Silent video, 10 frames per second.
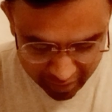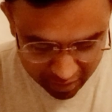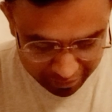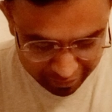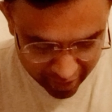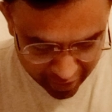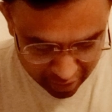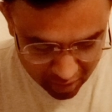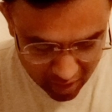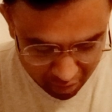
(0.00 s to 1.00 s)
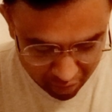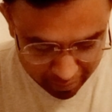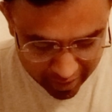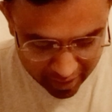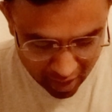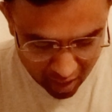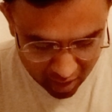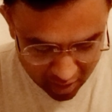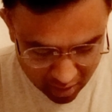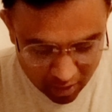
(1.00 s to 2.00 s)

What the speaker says: the federal government and